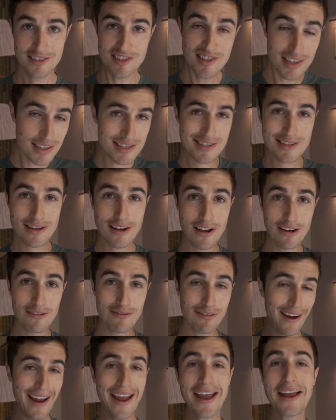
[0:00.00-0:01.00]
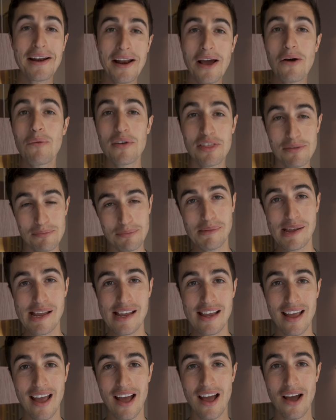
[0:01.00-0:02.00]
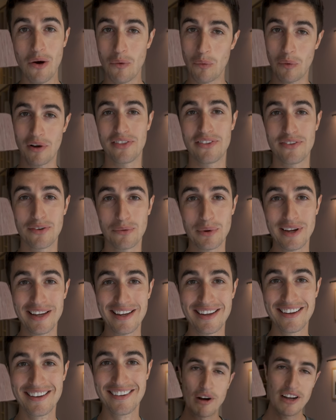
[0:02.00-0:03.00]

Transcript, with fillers: just for hanging out with me once a week.